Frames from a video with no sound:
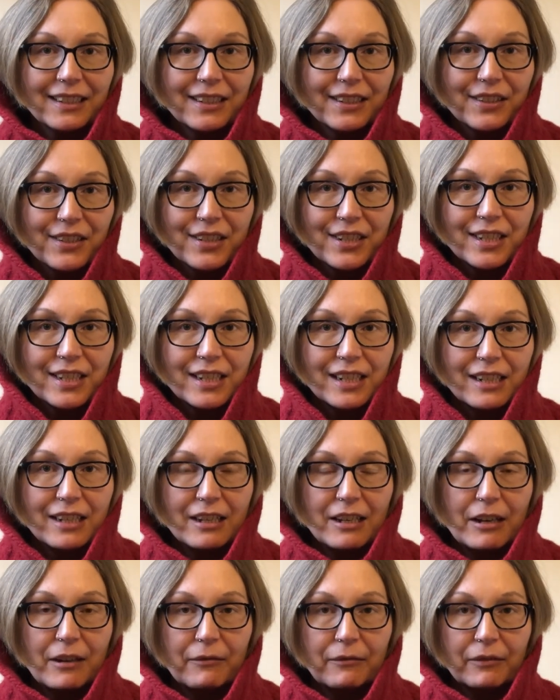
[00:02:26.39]
It's
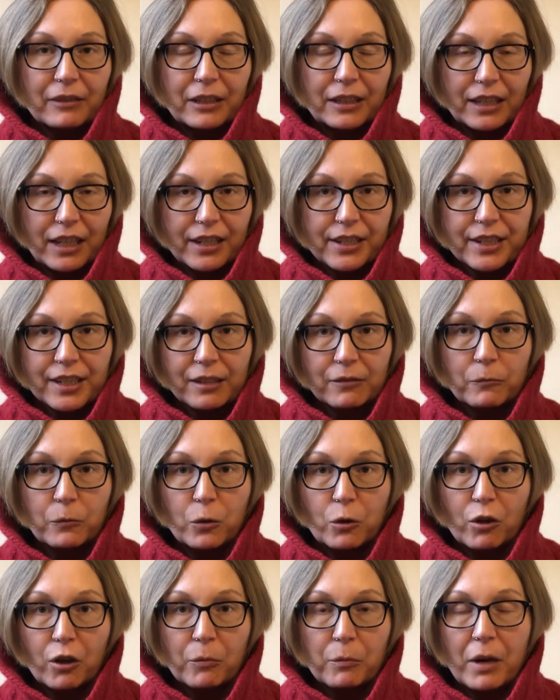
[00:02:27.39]
nice and
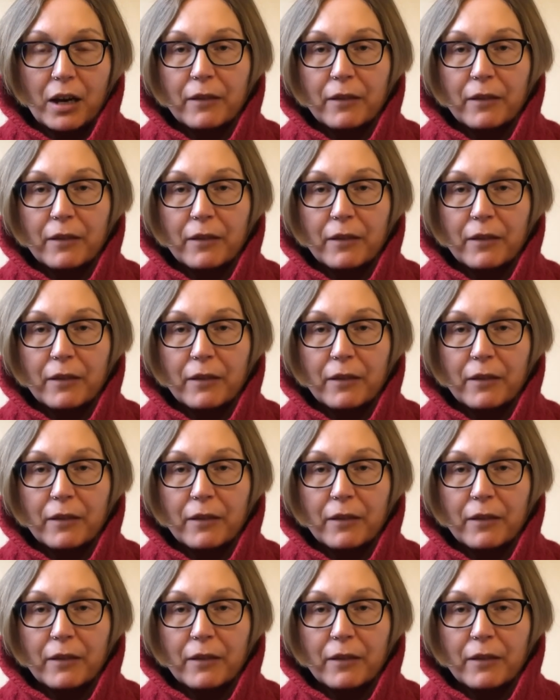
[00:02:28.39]
warm.